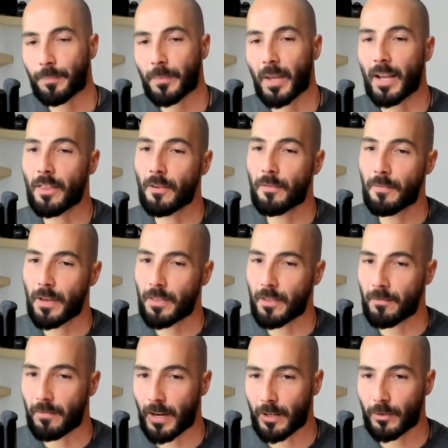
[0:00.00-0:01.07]
And the fifth and
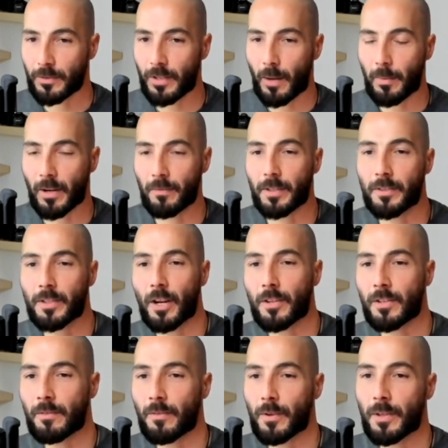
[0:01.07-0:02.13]
final topic of
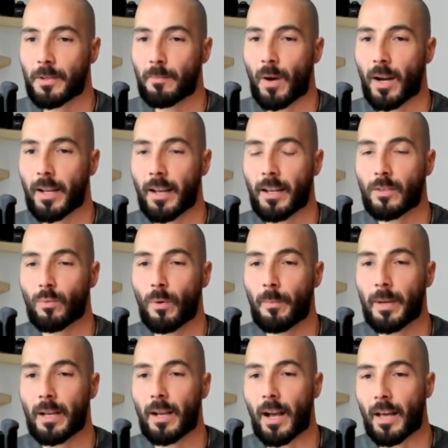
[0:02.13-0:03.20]
discussion for this podcast will
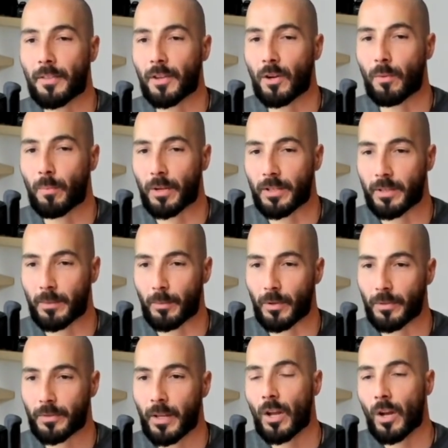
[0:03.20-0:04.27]
be ethical
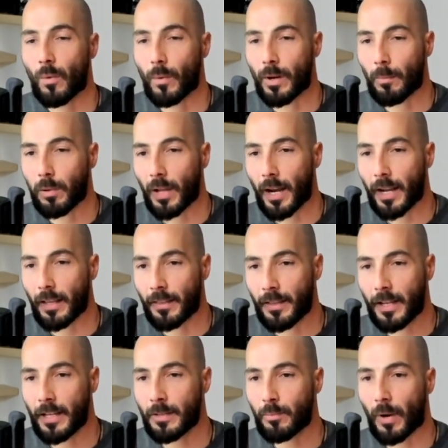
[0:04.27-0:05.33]
principles when applying
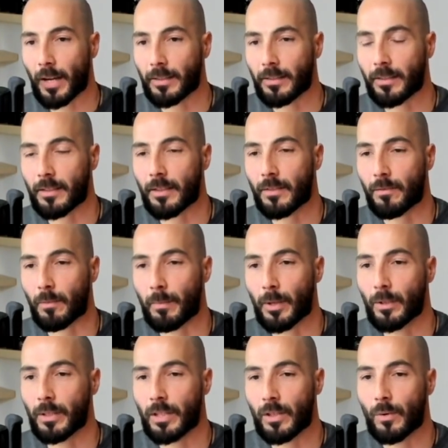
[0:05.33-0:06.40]
these practices for
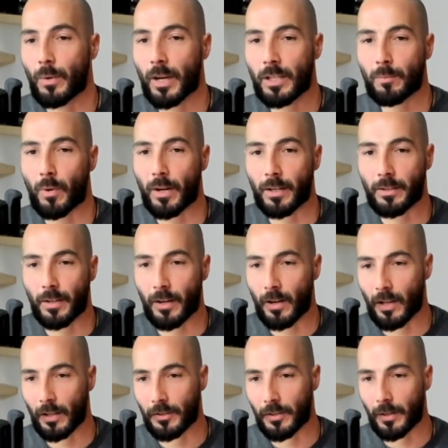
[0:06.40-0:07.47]
building UX product
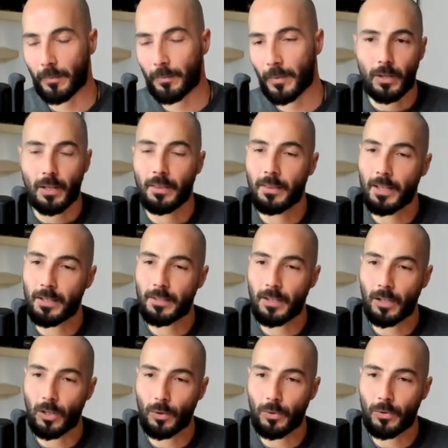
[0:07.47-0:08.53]
psychology. This
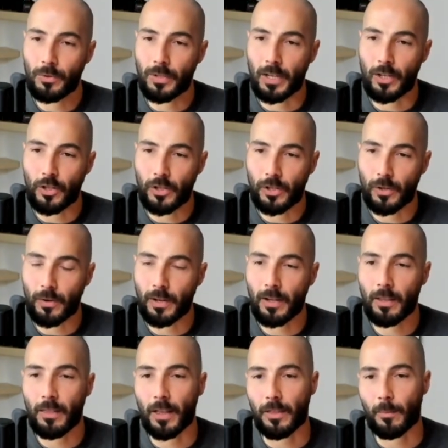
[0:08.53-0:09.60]
includes ensuring
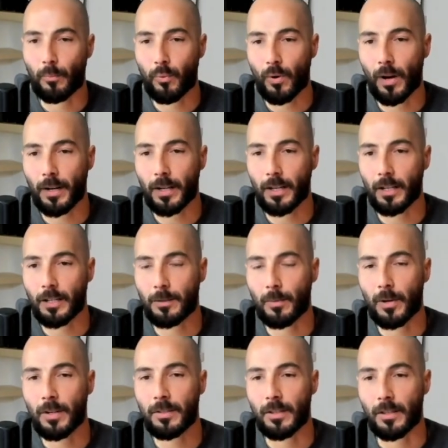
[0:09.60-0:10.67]
that the product
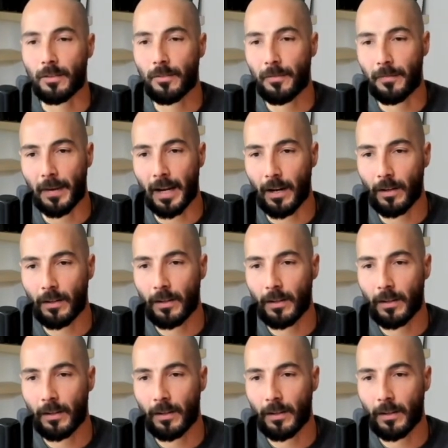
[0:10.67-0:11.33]
experience is fair,